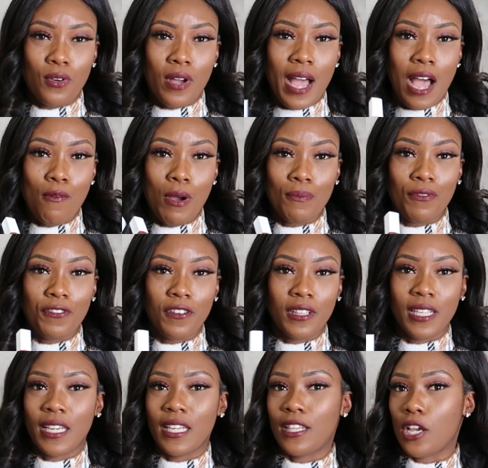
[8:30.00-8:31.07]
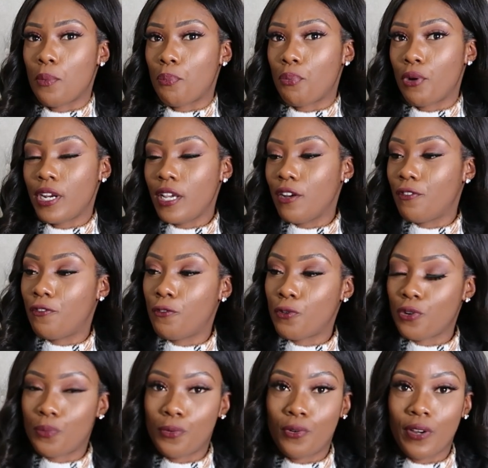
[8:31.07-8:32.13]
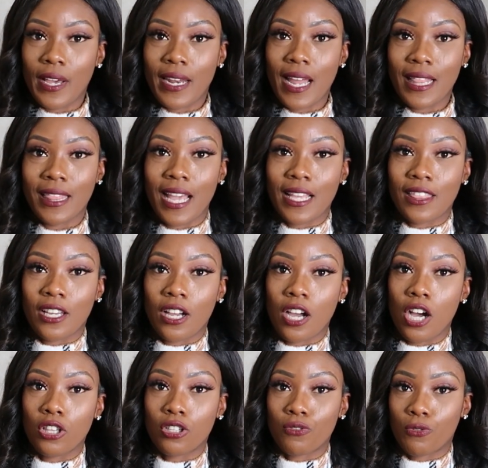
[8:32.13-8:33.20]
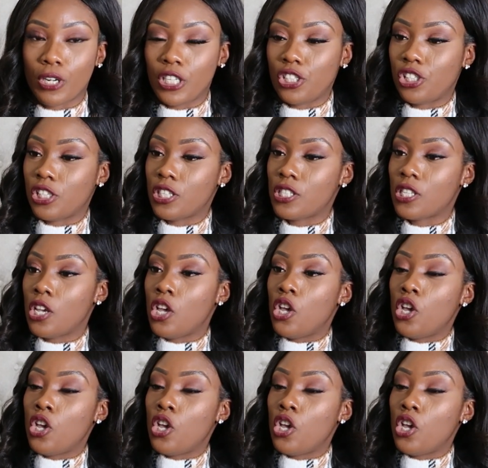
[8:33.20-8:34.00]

on how I'm feeling. They are pretty affordable, and I like the color ranges,